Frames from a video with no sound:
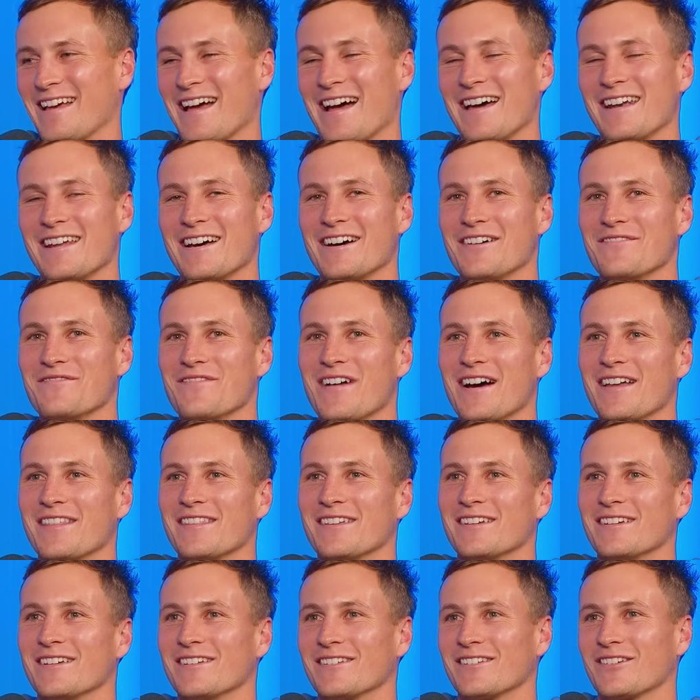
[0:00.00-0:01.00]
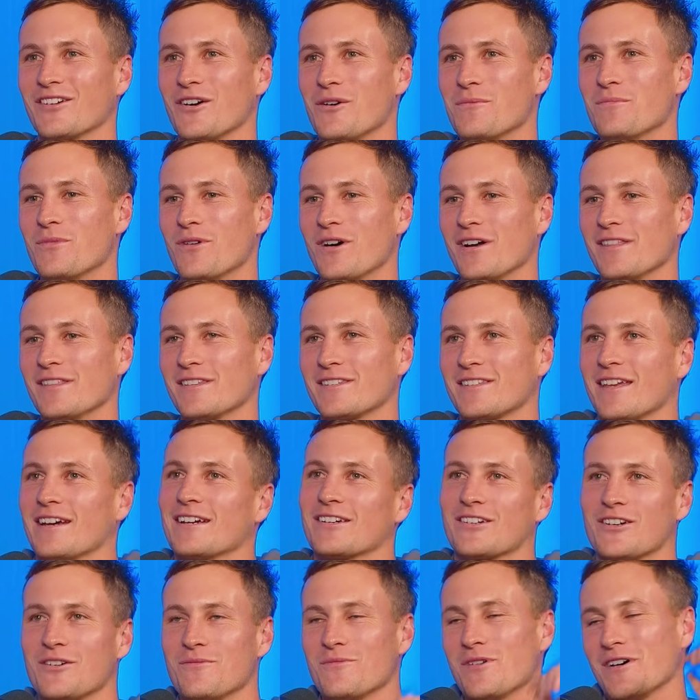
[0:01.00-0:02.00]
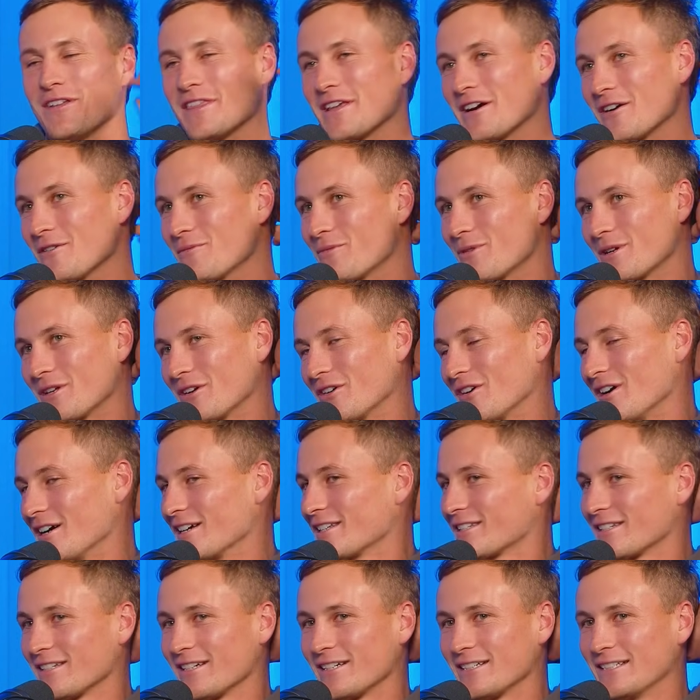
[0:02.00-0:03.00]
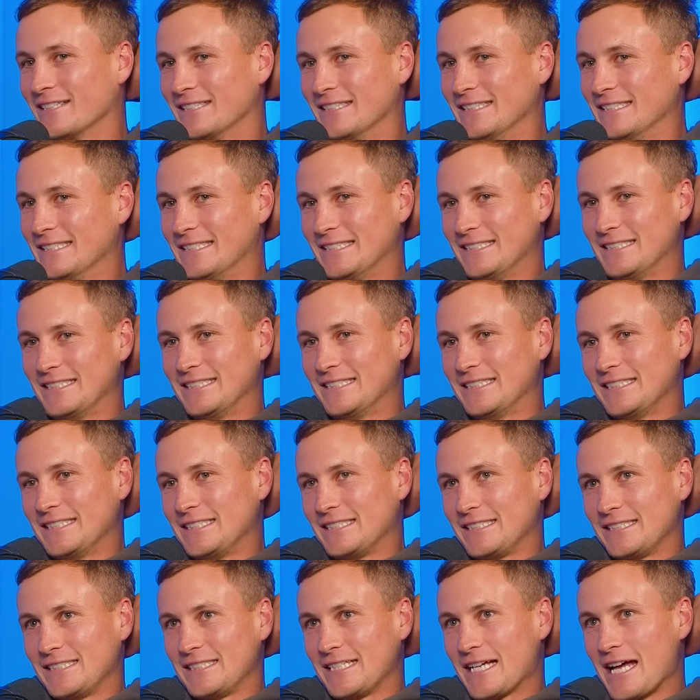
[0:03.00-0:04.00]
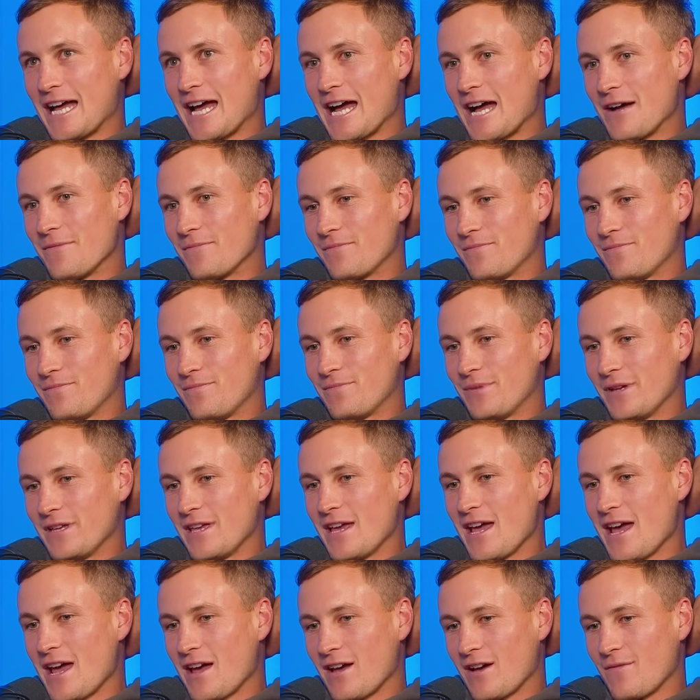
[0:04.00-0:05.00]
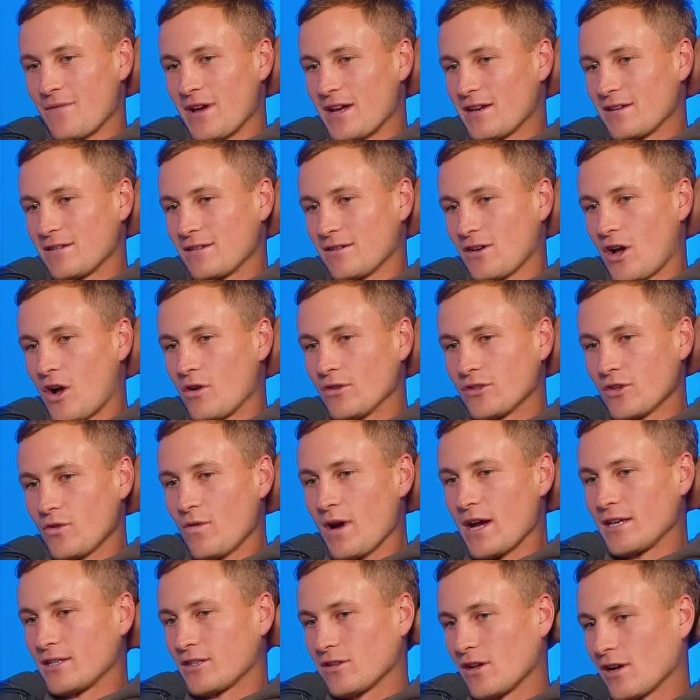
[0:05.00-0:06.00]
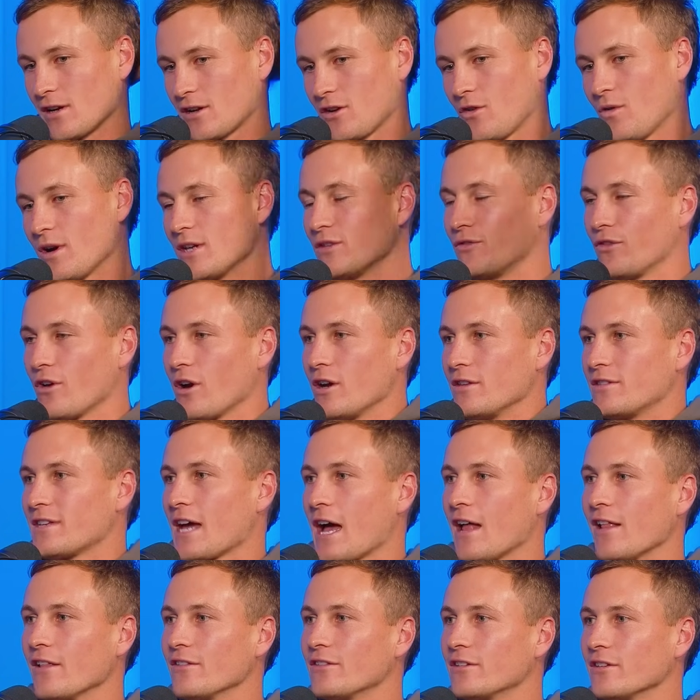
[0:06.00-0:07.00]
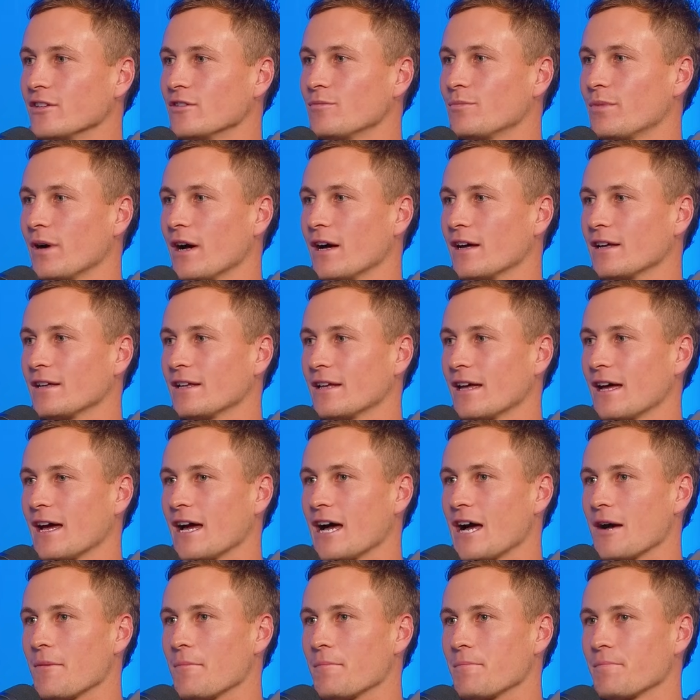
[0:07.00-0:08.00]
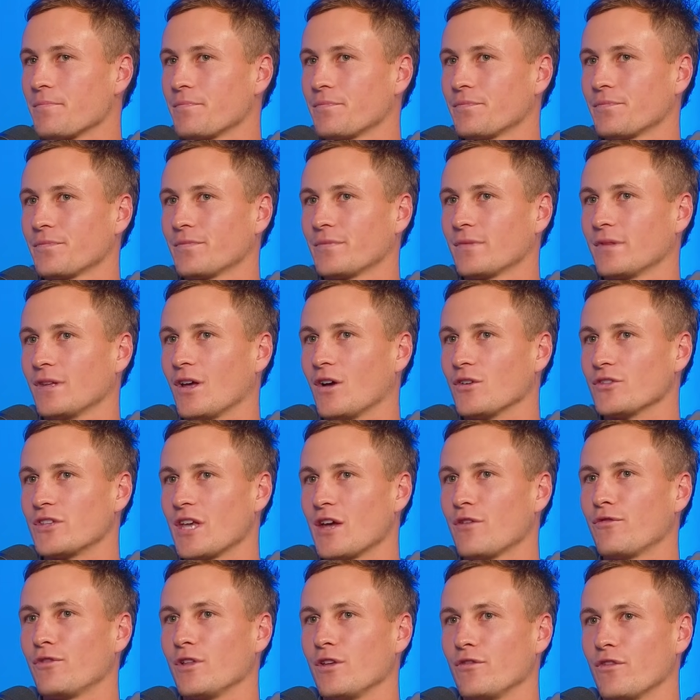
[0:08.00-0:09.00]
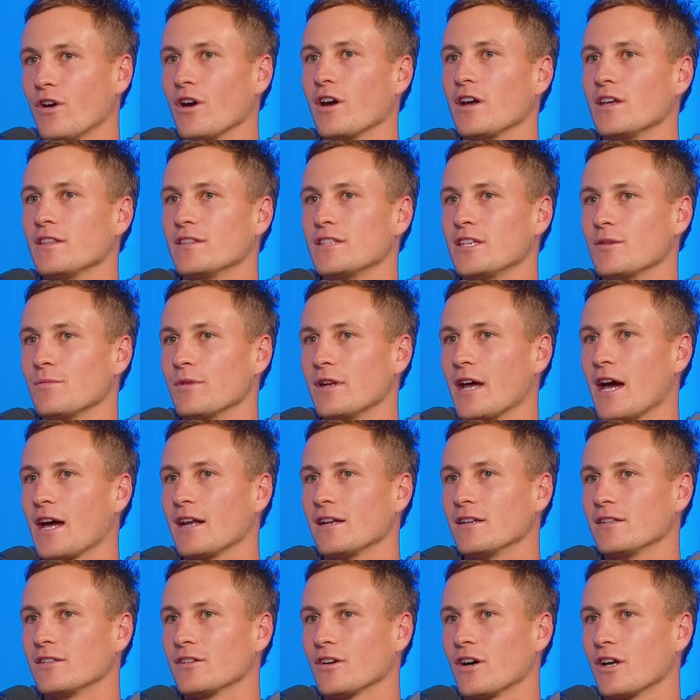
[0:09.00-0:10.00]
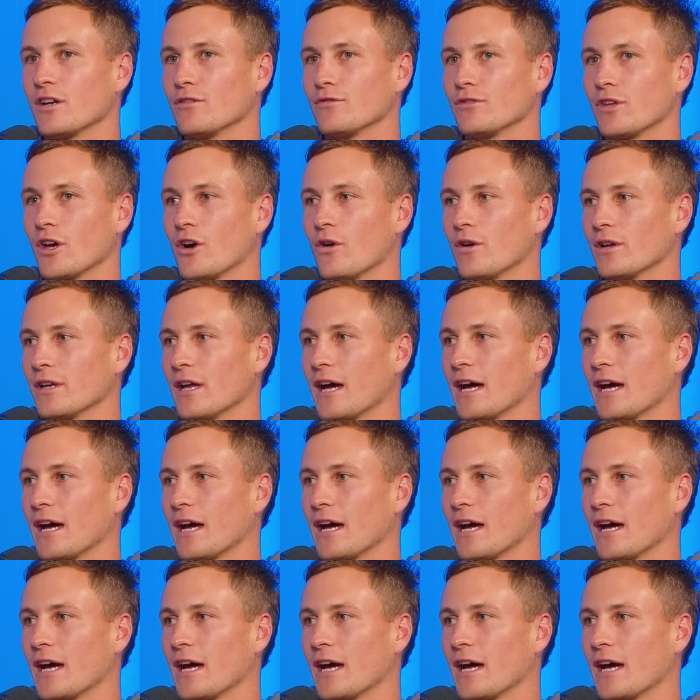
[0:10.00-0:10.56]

At the combine, the state combine, they were pretty high. So, but yeah, I mean, I was always very talented, but I was definitely very intimidated kind of going to